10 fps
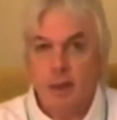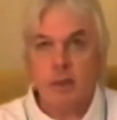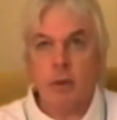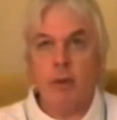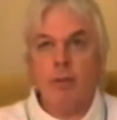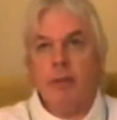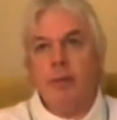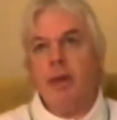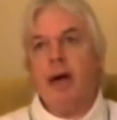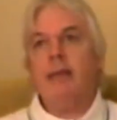So
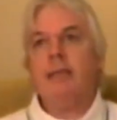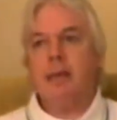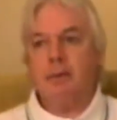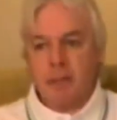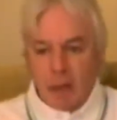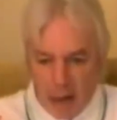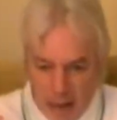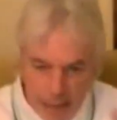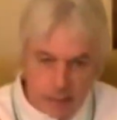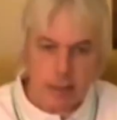the idea is to
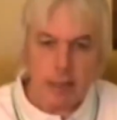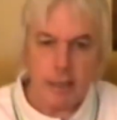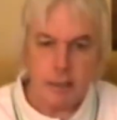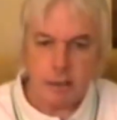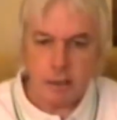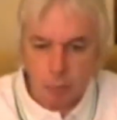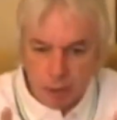isolate us